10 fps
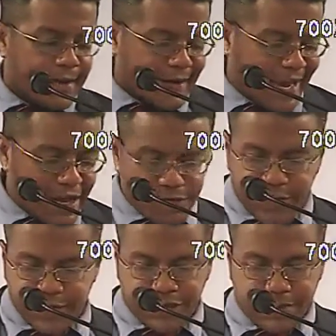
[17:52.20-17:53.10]

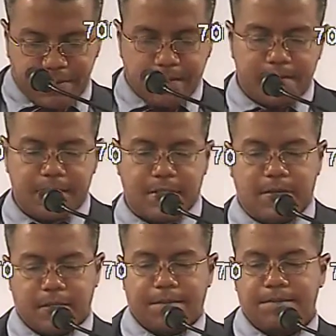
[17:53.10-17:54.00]
Calvinism
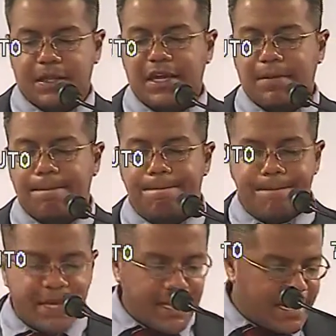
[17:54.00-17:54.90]
played a
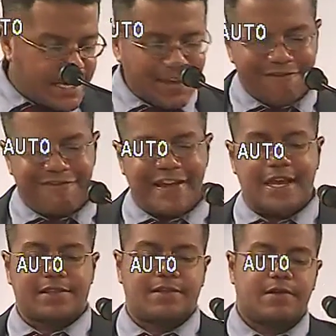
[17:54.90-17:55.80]
big
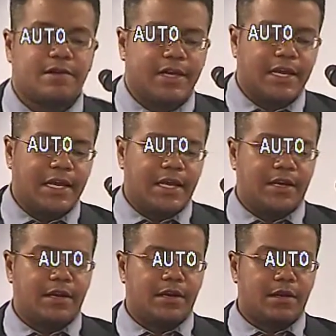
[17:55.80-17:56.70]
factor
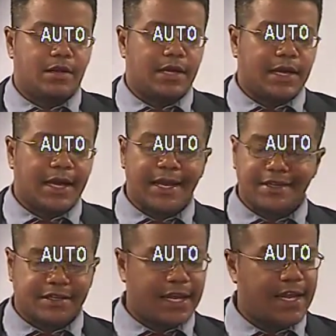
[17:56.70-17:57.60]
in, I hate
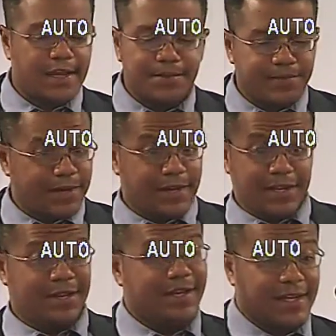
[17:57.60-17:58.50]
to say it, but
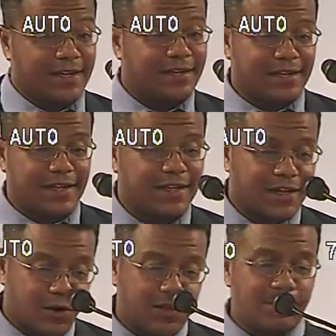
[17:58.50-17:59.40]
in, in
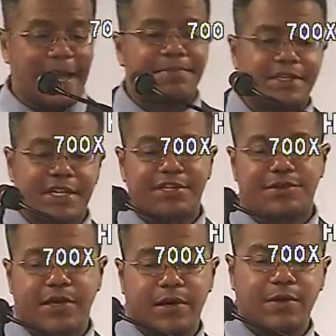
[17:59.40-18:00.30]
early Baptist
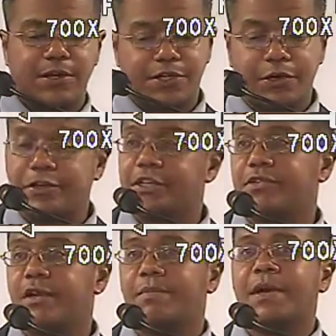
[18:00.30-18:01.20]
history, early church
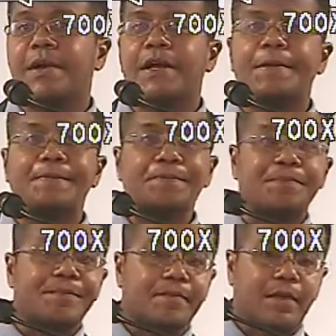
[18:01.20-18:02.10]
history period.
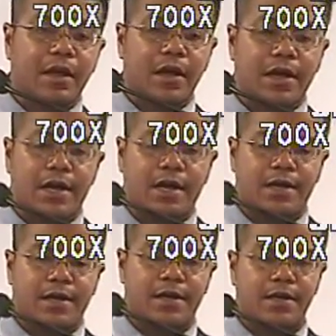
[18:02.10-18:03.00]
Uh,